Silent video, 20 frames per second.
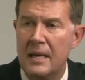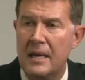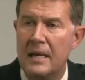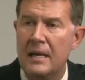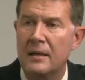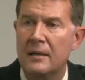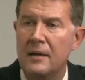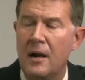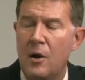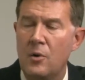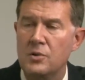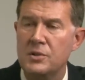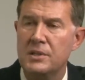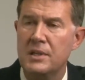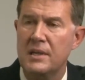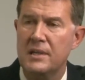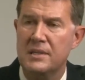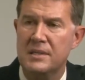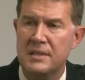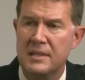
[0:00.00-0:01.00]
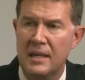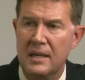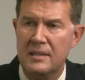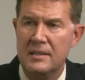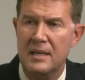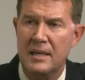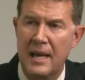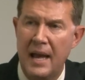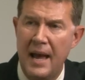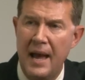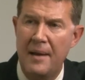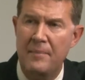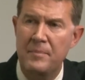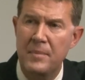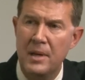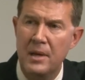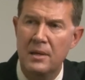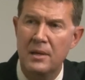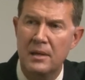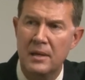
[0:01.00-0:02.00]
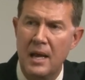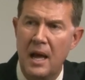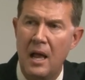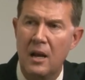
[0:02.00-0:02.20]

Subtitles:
it cost us $6.5 million